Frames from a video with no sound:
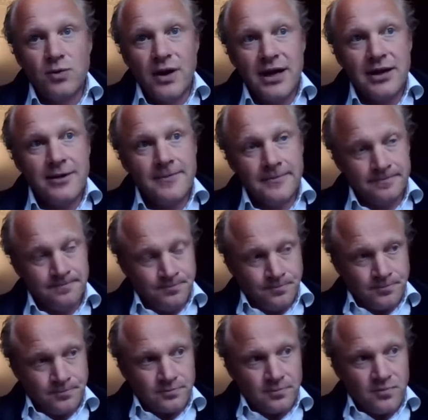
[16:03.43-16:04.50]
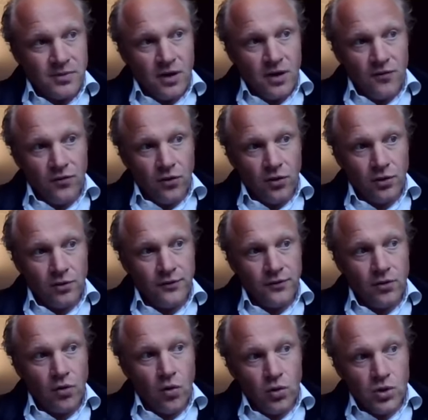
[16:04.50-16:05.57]
way for
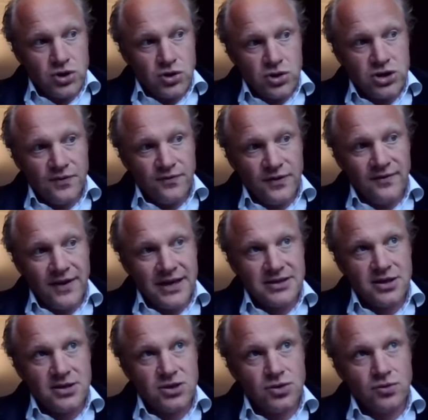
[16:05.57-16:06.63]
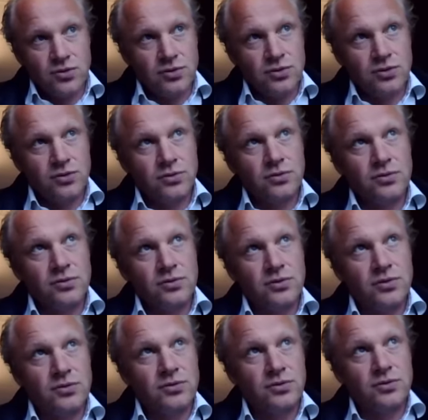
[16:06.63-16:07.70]
all sorts of investors to
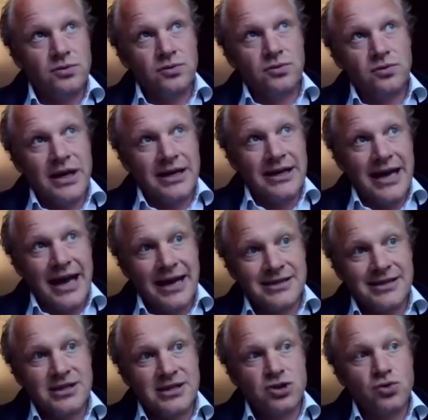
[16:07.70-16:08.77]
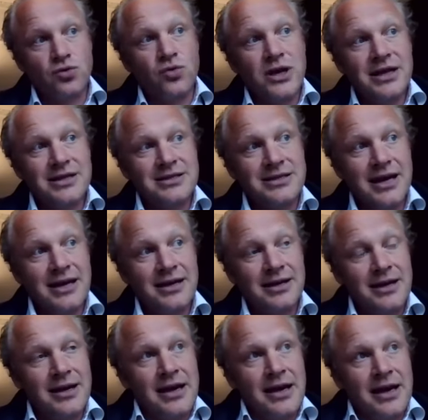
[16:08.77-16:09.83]
get access to real estate.
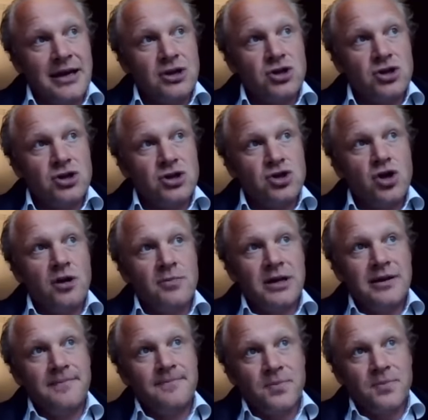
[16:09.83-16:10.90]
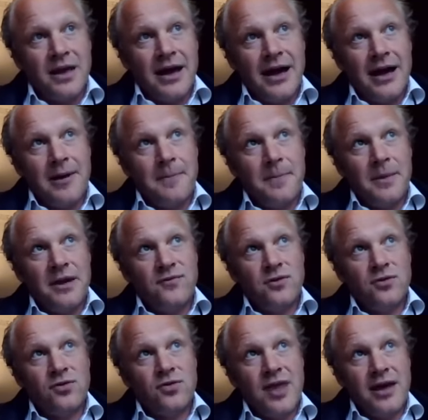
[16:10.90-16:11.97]
In Germany, if you
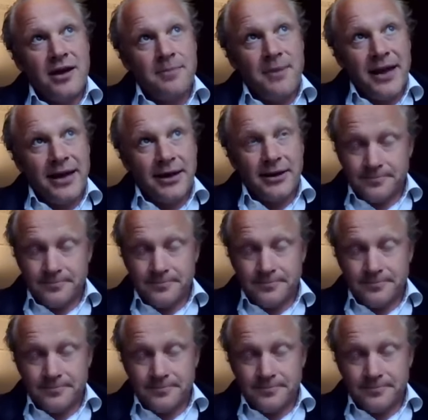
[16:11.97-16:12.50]
think back,